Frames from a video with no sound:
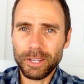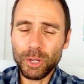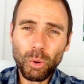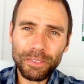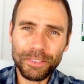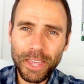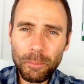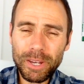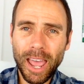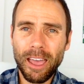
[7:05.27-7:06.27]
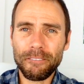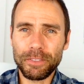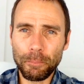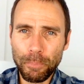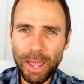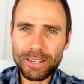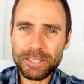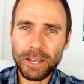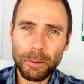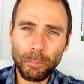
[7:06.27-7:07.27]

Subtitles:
You want them to have the best,